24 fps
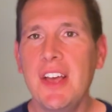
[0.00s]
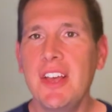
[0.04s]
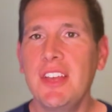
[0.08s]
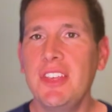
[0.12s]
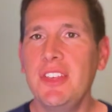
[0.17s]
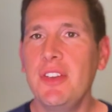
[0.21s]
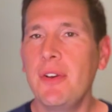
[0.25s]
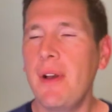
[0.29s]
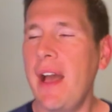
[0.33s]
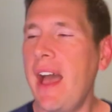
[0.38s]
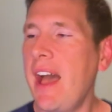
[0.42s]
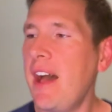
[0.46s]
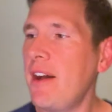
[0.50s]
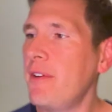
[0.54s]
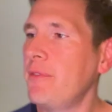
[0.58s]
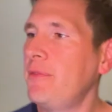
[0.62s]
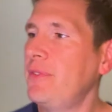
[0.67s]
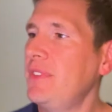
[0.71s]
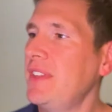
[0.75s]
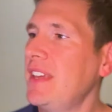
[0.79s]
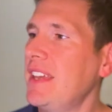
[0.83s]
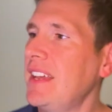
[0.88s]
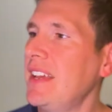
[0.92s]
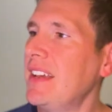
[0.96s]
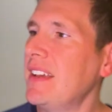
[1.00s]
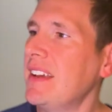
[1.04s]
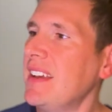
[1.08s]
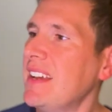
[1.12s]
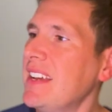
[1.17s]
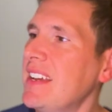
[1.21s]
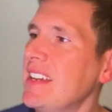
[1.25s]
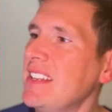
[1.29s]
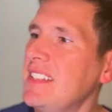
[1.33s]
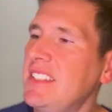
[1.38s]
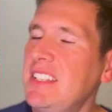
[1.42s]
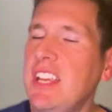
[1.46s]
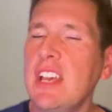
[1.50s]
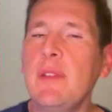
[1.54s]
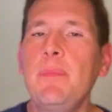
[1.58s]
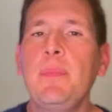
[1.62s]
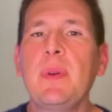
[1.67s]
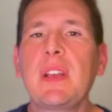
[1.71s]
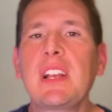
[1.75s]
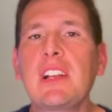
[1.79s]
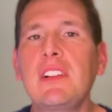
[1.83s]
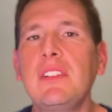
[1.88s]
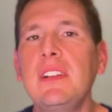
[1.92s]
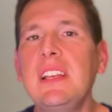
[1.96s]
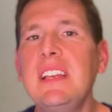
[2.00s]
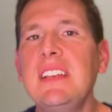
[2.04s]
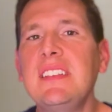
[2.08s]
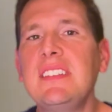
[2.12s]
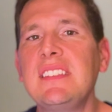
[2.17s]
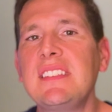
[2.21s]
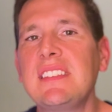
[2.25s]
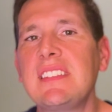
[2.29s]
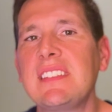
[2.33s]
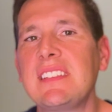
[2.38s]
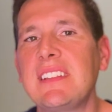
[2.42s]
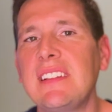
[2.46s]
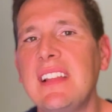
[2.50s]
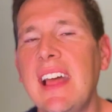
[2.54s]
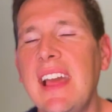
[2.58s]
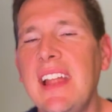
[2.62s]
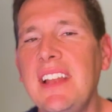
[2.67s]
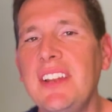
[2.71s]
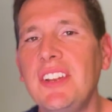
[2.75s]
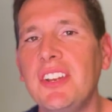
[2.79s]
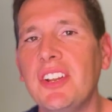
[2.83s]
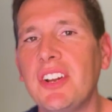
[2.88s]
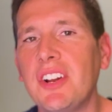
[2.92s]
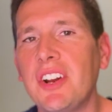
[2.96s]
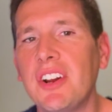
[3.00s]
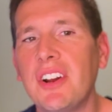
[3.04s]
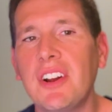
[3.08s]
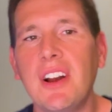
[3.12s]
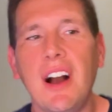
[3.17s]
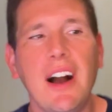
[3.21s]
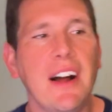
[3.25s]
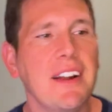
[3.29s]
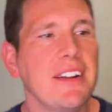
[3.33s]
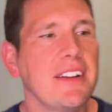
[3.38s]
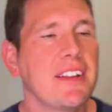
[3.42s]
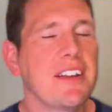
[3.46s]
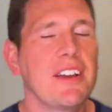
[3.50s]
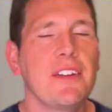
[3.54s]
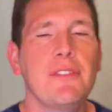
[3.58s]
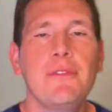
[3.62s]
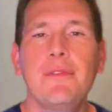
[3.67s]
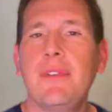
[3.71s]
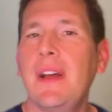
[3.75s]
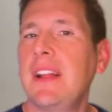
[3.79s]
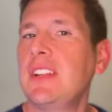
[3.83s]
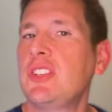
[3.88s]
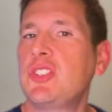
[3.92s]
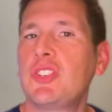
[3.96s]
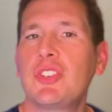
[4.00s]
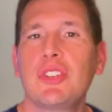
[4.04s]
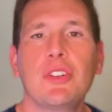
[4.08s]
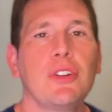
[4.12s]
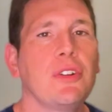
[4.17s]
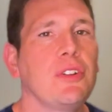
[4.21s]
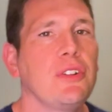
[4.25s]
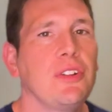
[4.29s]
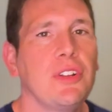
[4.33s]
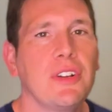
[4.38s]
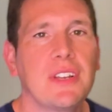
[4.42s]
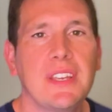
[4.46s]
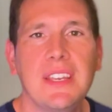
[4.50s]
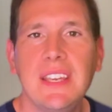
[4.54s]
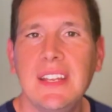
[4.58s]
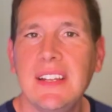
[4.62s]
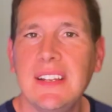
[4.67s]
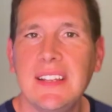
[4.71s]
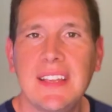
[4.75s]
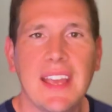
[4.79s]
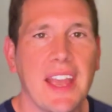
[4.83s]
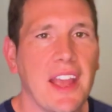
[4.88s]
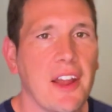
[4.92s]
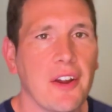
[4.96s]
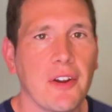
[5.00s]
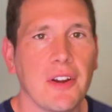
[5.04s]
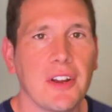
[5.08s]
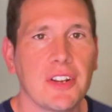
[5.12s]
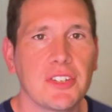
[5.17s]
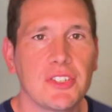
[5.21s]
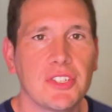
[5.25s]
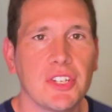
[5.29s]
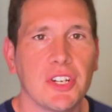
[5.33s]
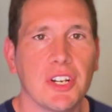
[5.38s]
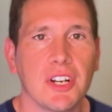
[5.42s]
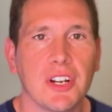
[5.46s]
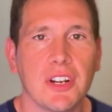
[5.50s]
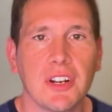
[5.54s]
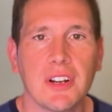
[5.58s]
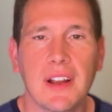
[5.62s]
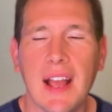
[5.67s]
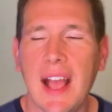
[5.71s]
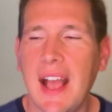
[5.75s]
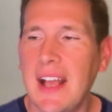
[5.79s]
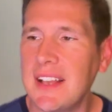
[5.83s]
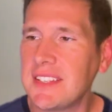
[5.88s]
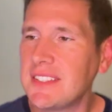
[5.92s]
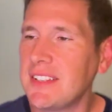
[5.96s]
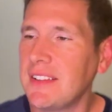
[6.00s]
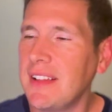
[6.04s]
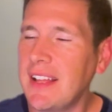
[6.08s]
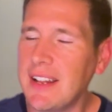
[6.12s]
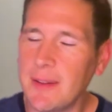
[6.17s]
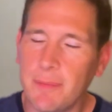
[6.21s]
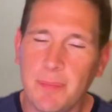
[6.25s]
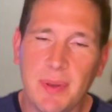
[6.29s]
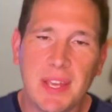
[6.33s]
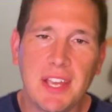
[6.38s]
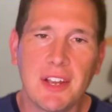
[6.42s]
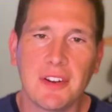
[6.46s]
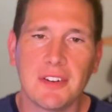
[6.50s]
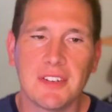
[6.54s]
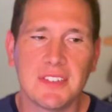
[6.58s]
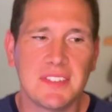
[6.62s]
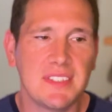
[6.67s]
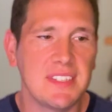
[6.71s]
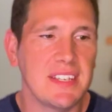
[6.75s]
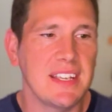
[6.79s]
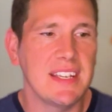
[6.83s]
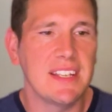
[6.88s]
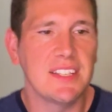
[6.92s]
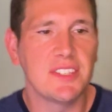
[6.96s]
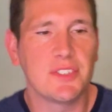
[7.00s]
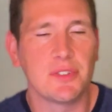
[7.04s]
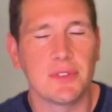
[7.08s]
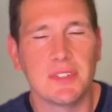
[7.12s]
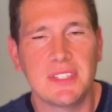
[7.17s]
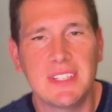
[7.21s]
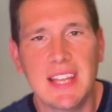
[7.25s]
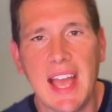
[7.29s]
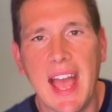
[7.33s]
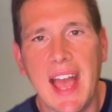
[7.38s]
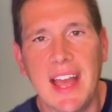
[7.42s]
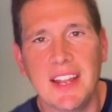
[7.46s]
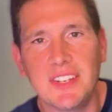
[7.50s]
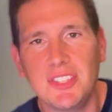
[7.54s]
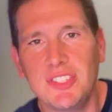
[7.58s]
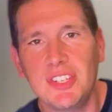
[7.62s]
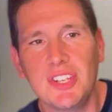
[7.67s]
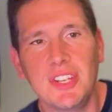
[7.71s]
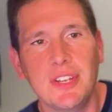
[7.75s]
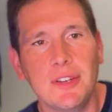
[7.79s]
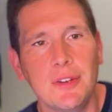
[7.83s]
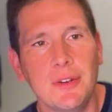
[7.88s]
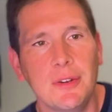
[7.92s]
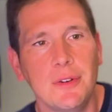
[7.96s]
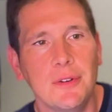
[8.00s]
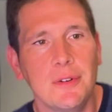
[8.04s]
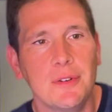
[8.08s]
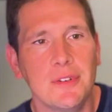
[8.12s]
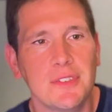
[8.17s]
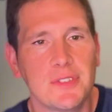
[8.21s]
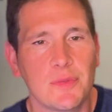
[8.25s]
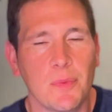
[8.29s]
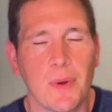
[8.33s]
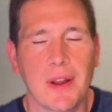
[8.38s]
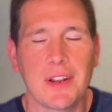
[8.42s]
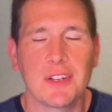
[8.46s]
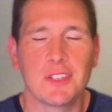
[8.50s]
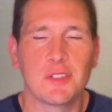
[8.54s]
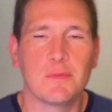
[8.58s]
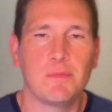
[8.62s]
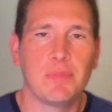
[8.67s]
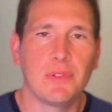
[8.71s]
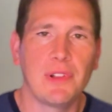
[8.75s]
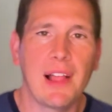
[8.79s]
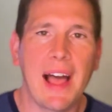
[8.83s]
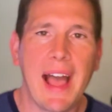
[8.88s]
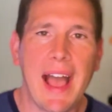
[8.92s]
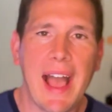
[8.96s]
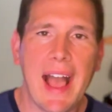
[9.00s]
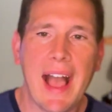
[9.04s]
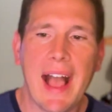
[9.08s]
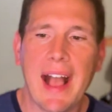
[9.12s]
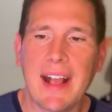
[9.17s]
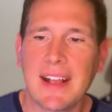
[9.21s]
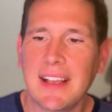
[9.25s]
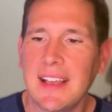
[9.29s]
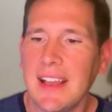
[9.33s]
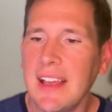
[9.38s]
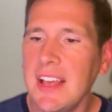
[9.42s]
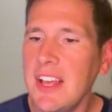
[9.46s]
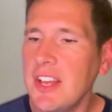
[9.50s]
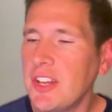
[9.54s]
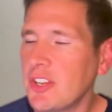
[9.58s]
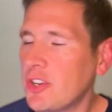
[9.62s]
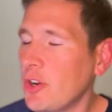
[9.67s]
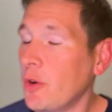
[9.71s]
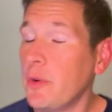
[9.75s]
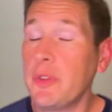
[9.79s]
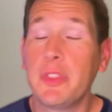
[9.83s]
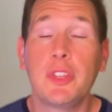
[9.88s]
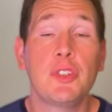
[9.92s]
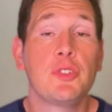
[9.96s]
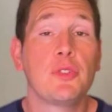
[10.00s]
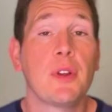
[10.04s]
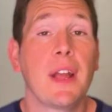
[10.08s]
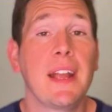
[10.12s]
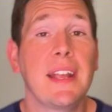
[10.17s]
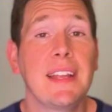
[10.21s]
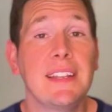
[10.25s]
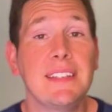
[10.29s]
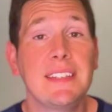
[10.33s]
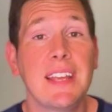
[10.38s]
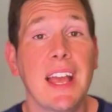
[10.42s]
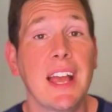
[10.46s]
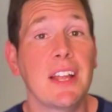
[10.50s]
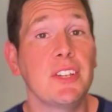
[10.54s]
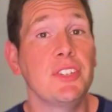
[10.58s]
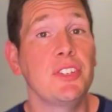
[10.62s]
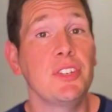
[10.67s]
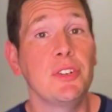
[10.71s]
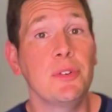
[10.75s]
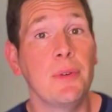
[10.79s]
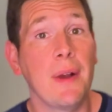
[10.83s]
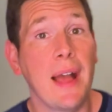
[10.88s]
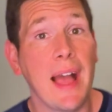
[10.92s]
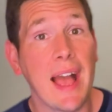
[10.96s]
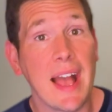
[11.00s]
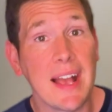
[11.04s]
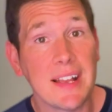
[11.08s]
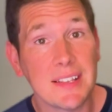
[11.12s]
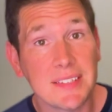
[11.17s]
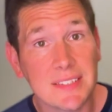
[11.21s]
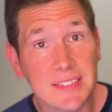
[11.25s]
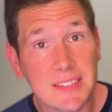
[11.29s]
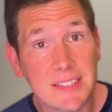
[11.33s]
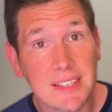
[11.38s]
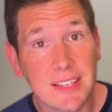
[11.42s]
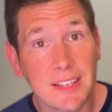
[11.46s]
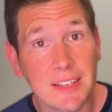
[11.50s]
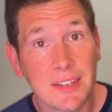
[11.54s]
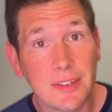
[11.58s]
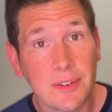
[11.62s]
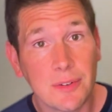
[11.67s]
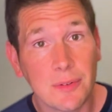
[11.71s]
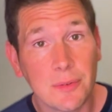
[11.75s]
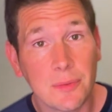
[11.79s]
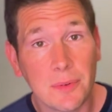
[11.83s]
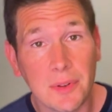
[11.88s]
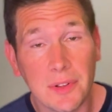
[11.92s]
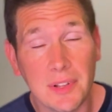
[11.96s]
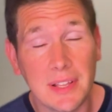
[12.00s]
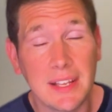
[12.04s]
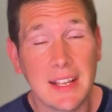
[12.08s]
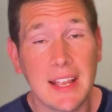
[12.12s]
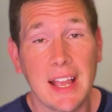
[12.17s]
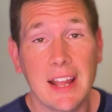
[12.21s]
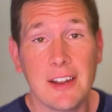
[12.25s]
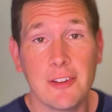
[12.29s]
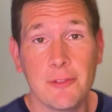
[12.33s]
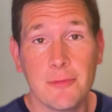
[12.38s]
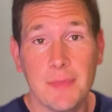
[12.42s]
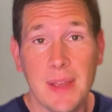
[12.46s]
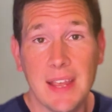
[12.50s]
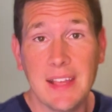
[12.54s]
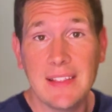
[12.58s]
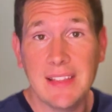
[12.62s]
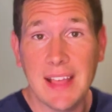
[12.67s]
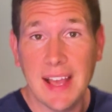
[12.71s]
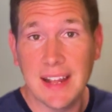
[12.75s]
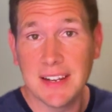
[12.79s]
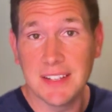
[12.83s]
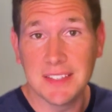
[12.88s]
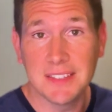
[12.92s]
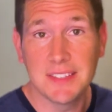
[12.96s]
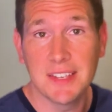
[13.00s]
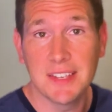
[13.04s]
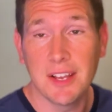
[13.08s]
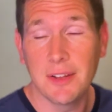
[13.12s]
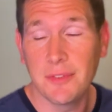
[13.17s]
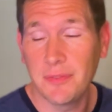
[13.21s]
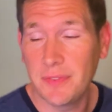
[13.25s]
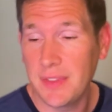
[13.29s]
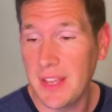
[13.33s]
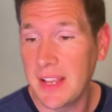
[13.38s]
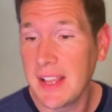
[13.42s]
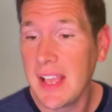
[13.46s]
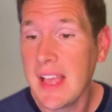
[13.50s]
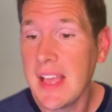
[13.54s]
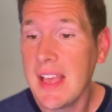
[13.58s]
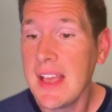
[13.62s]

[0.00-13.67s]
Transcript: You have the typically slender, unconventional looking character, has a lot of piercings or tattoos, wears black, girl with the dragon tattoo-esque, really kind of made that its own thing.